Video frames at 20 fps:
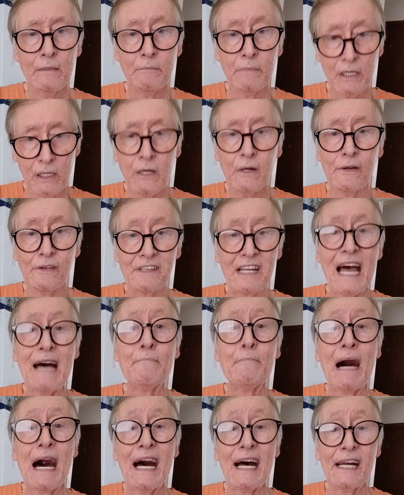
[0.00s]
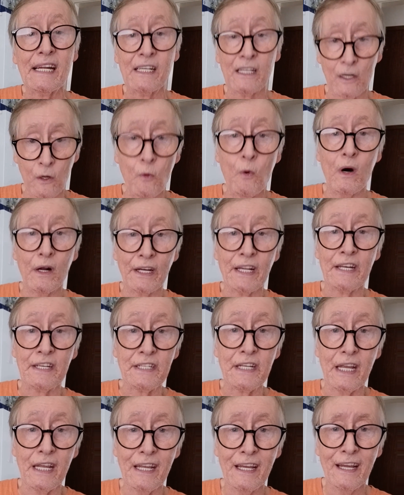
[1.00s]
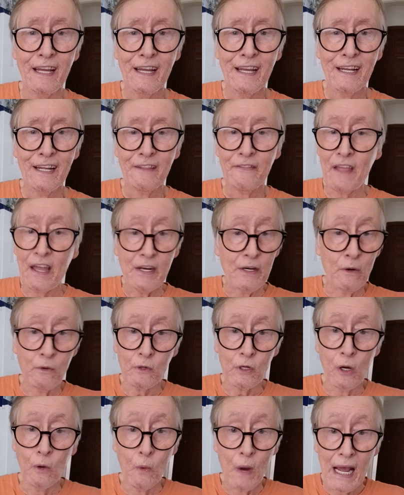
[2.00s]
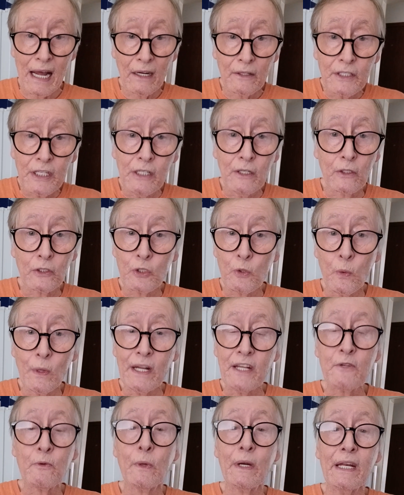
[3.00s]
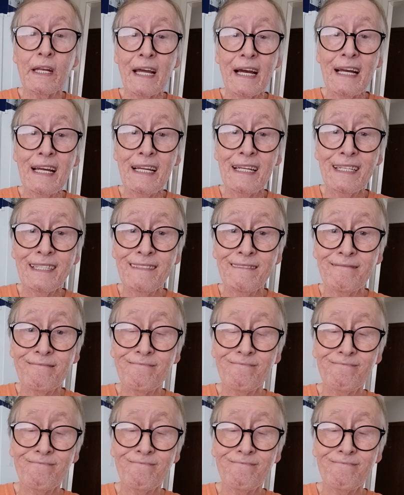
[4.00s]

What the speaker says: Because I buy in quantity. They don't go out till 2029.